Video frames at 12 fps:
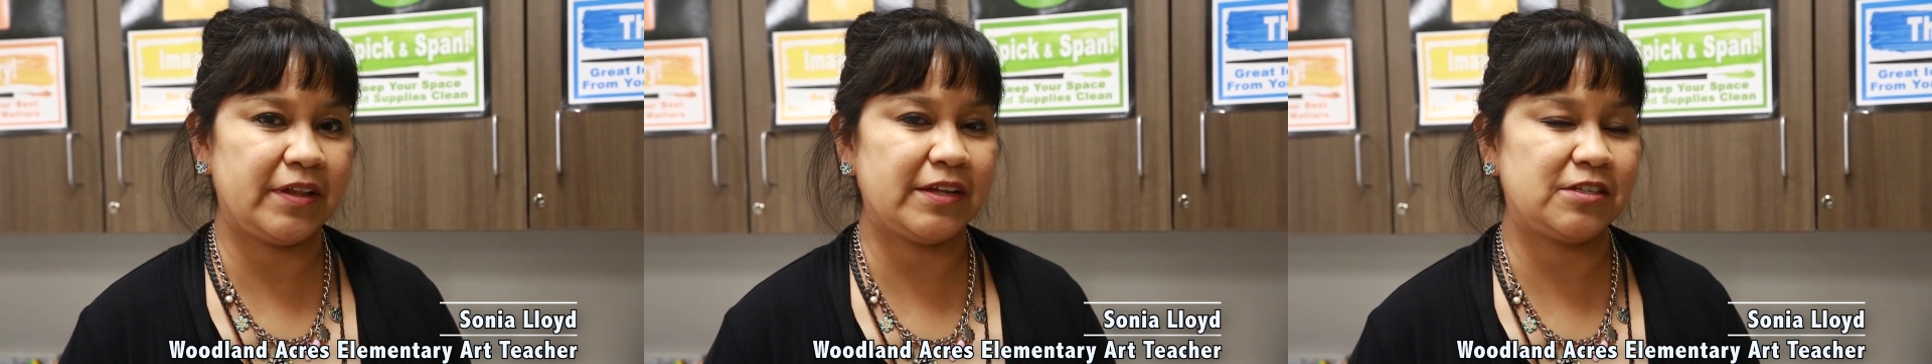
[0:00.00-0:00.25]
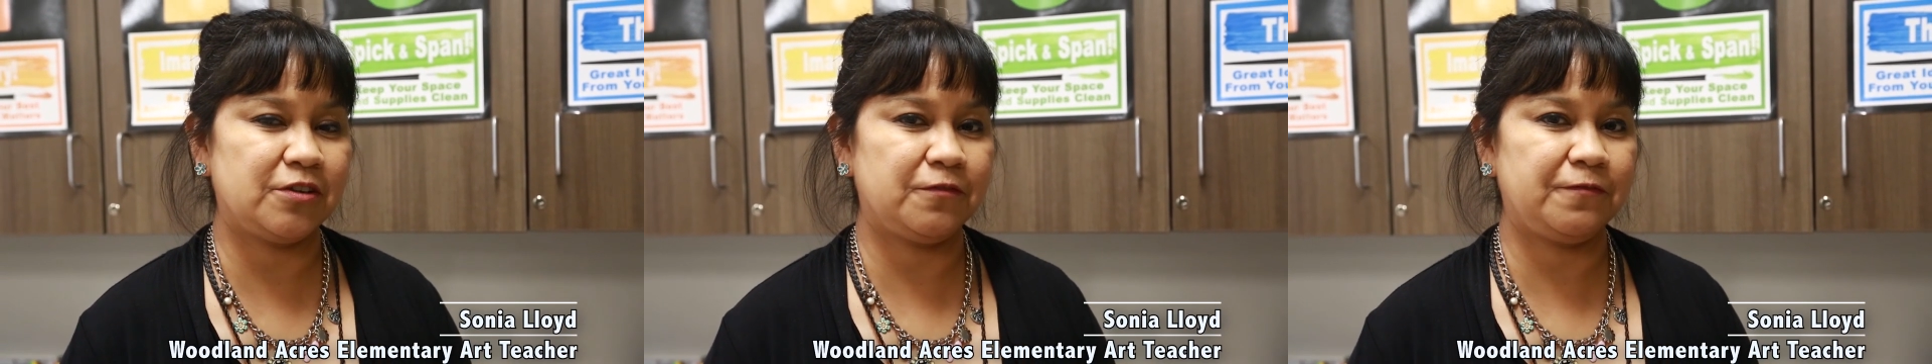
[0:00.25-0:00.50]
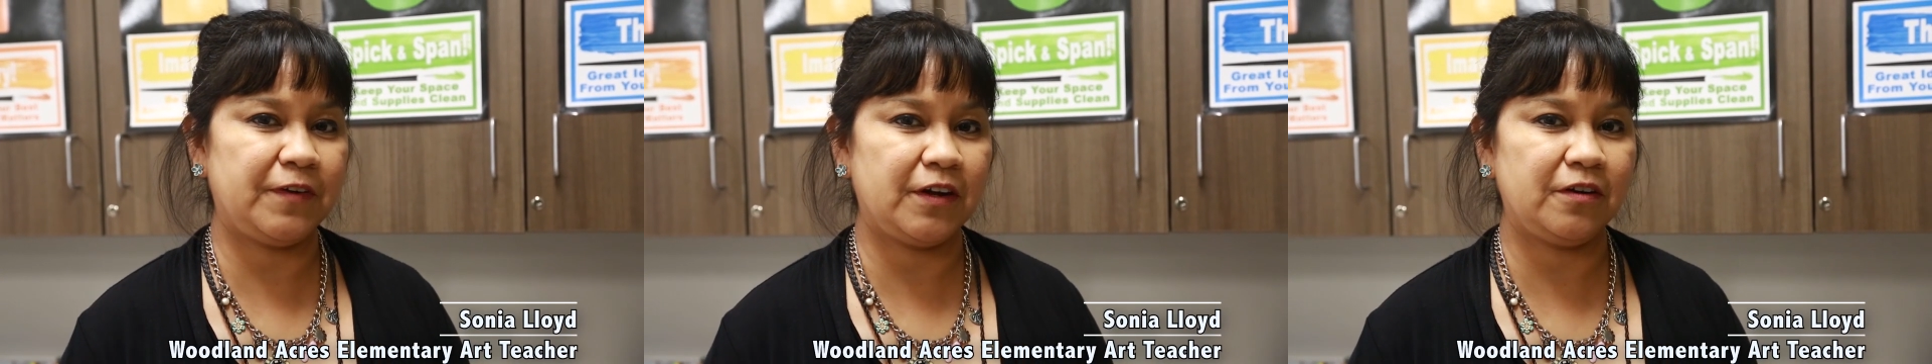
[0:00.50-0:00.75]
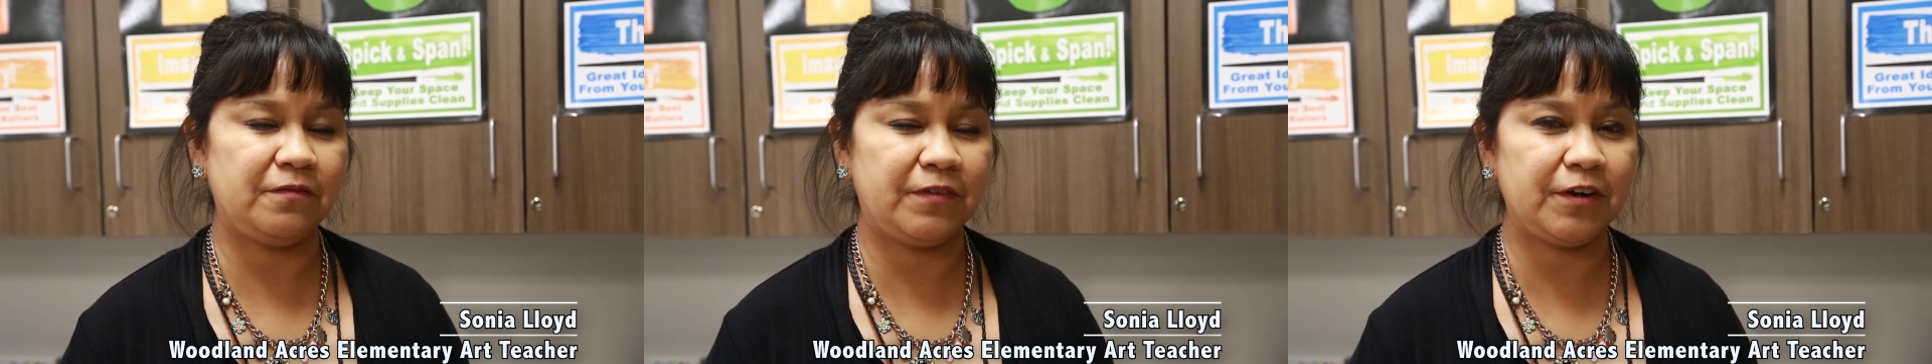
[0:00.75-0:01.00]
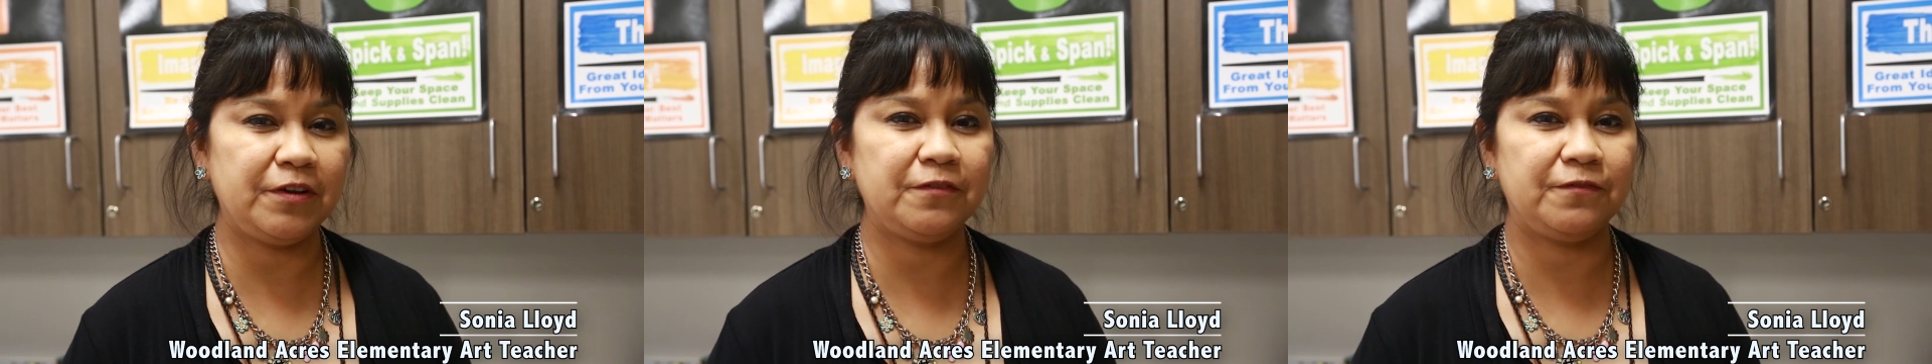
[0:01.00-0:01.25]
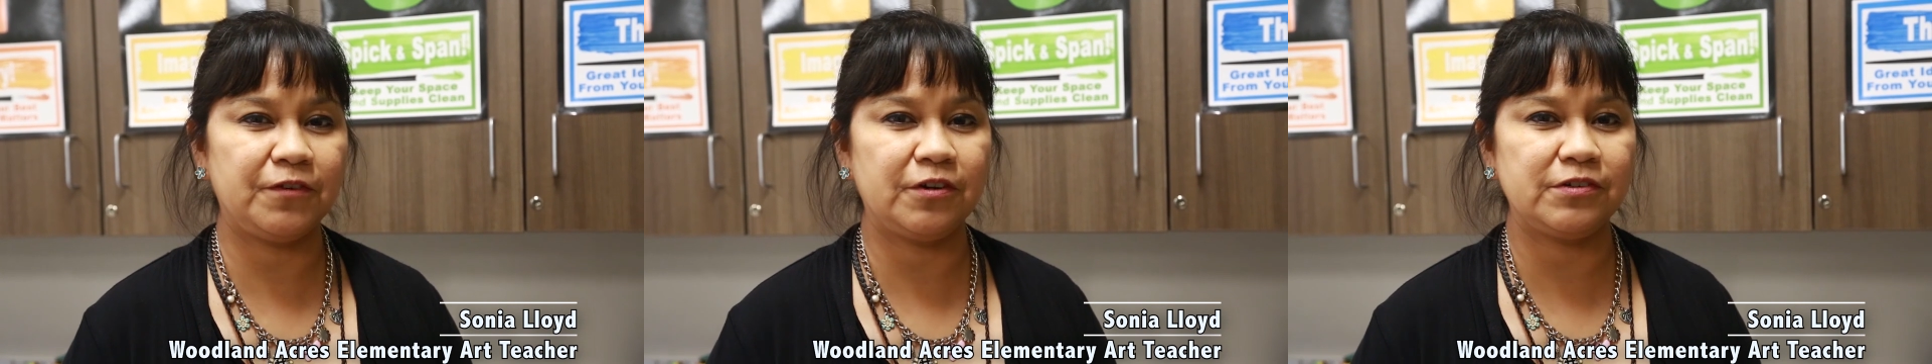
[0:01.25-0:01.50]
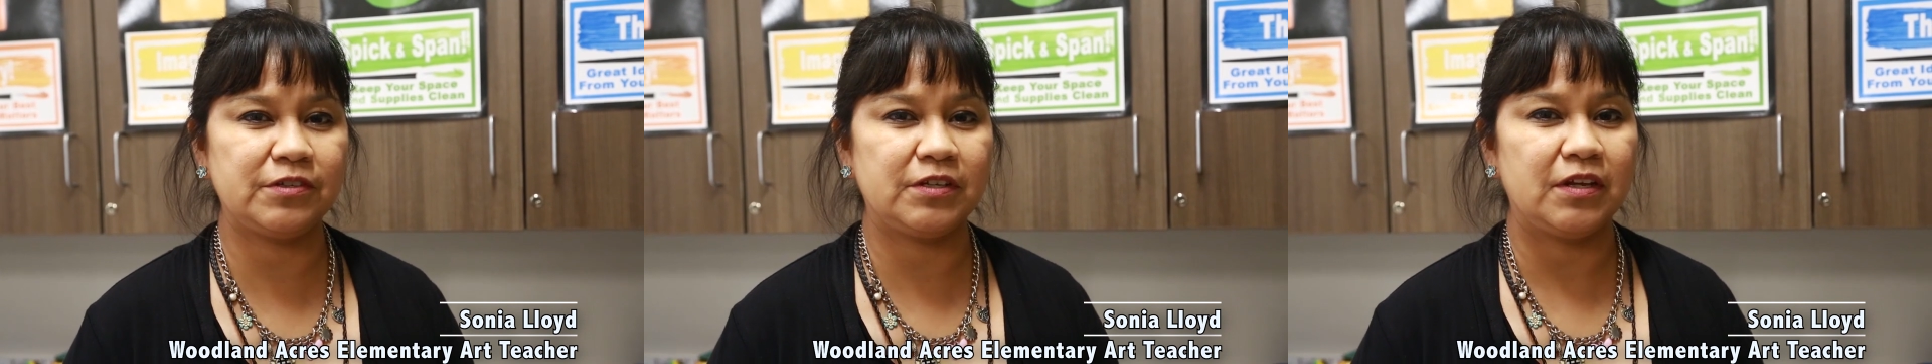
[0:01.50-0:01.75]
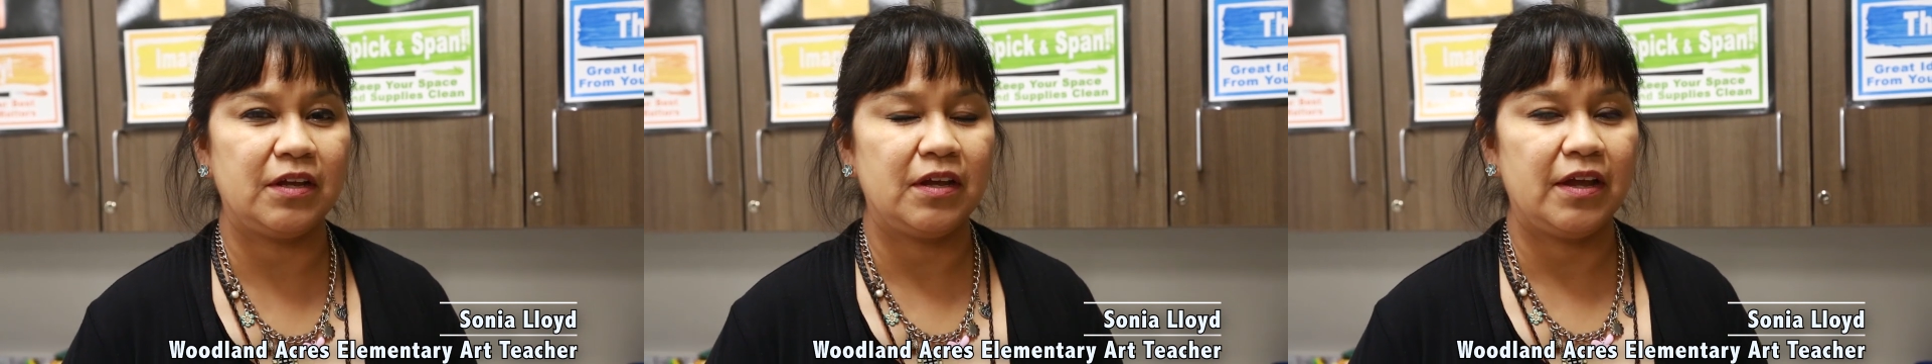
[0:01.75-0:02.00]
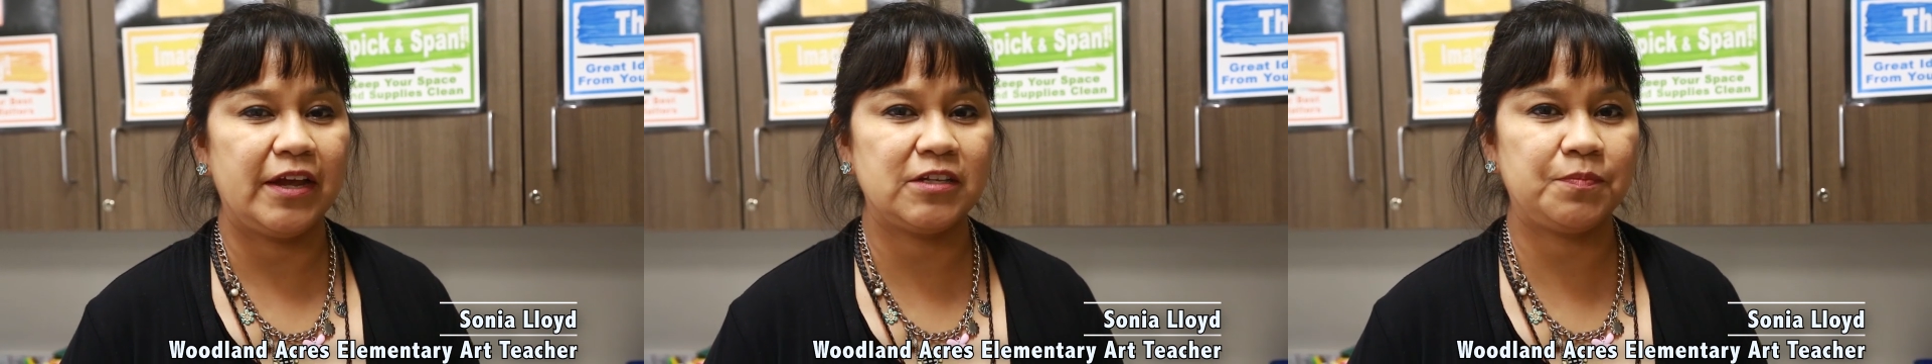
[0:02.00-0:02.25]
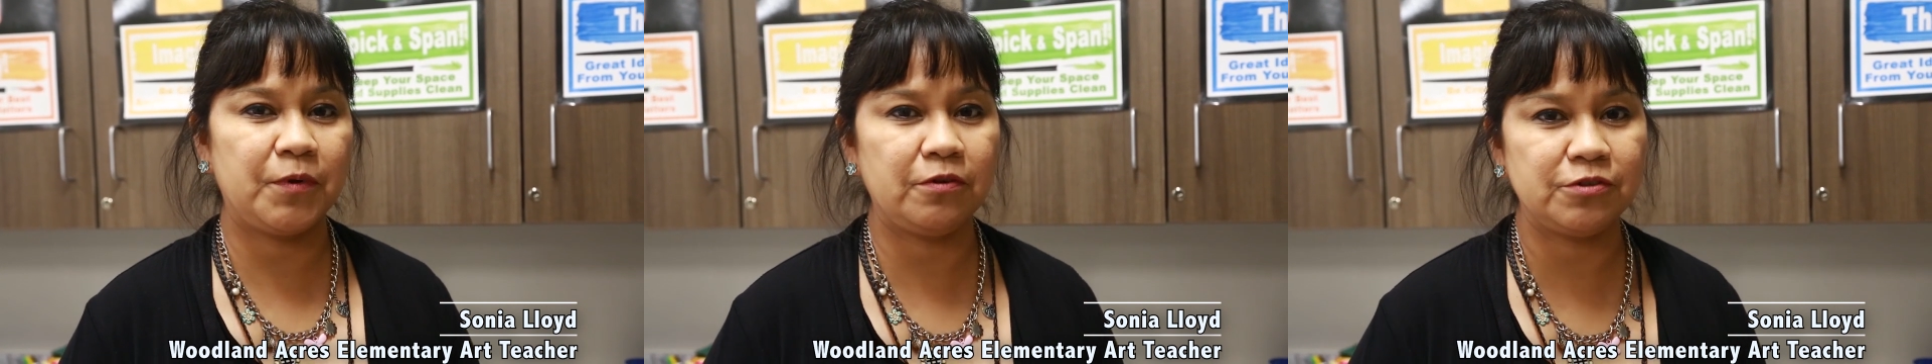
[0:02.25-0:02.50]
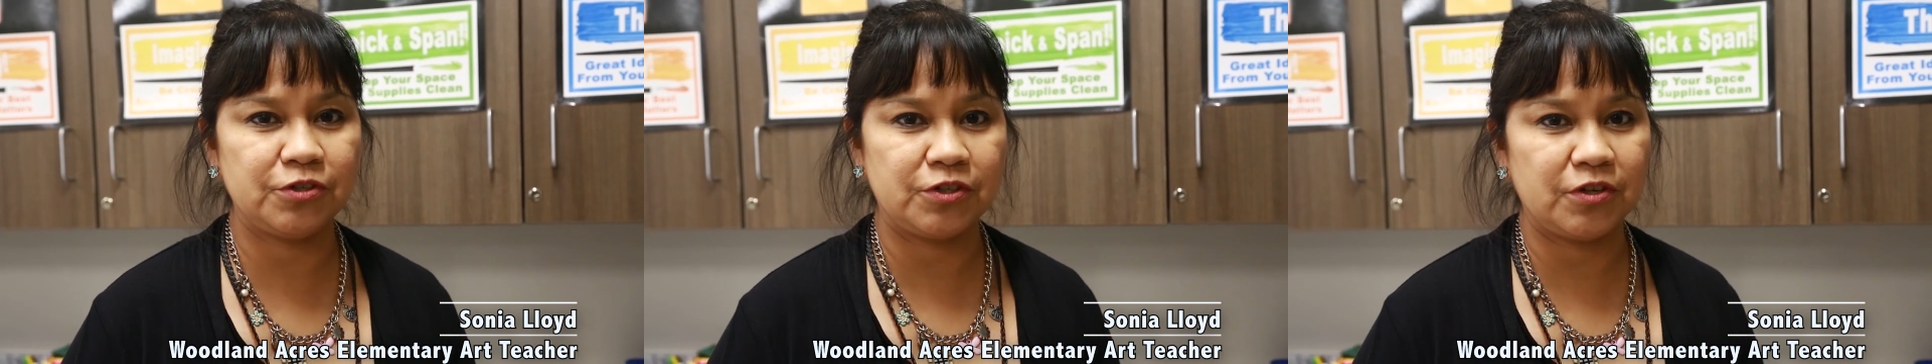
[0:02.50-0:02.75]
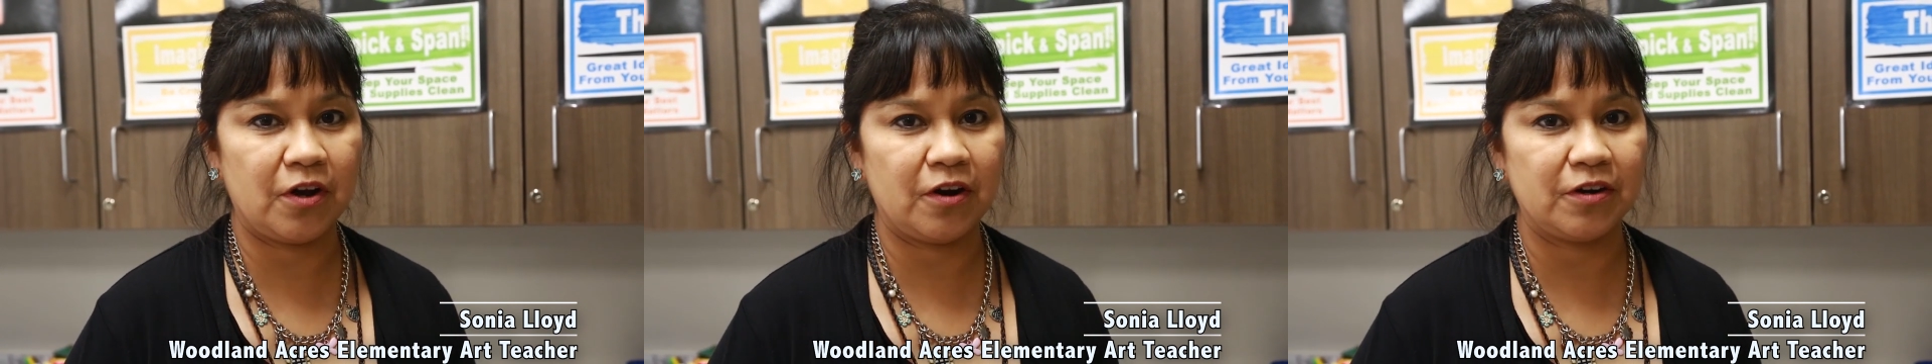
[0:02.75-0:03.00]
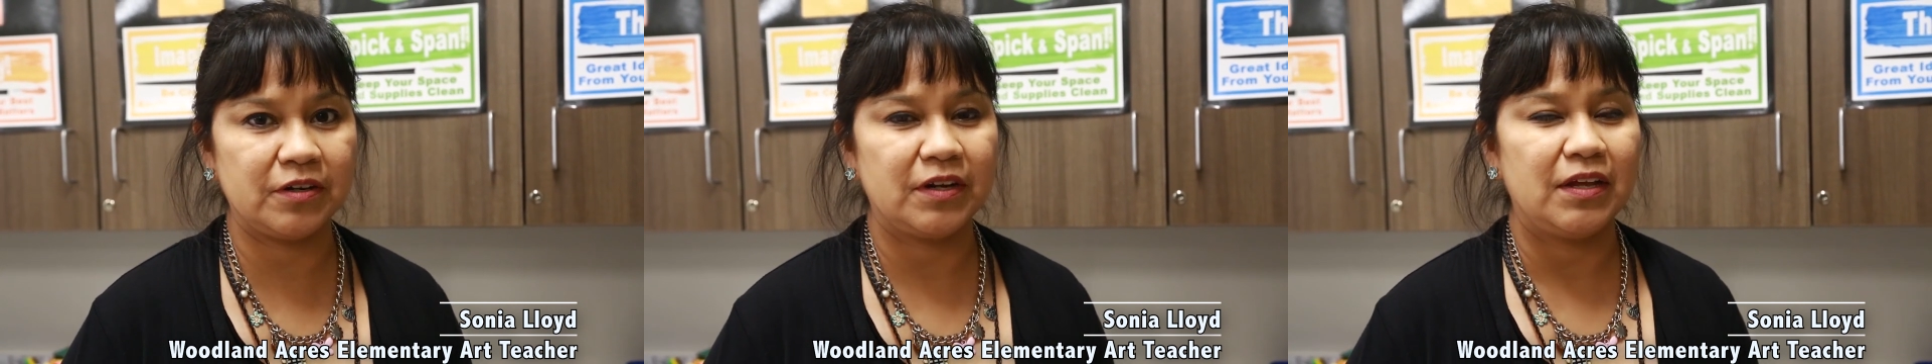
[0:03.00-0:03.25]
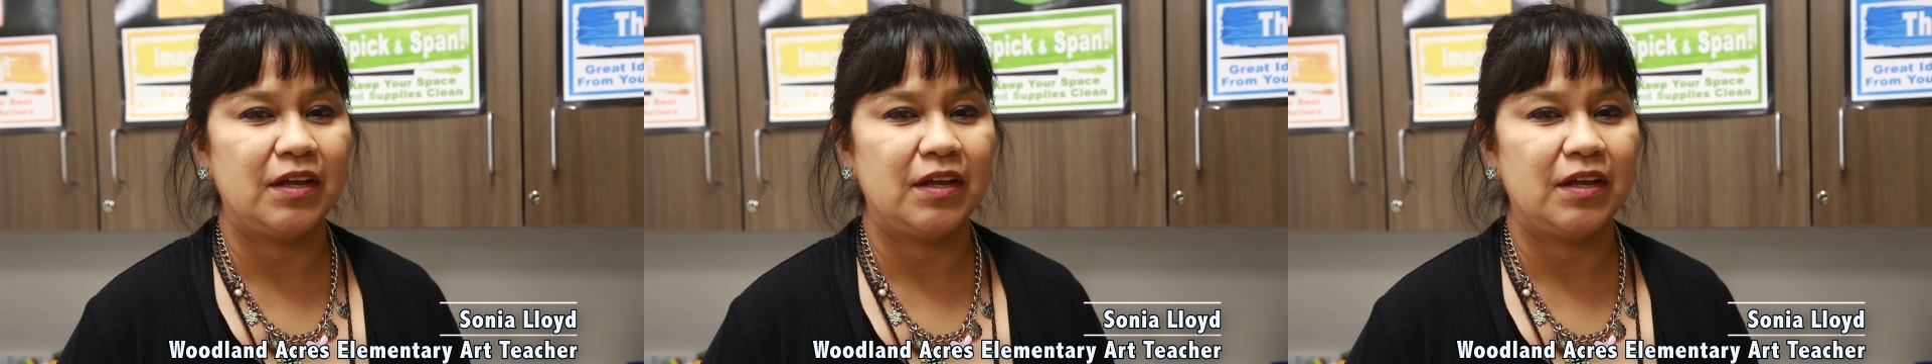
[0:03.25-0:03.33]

That's their very first exposure to art.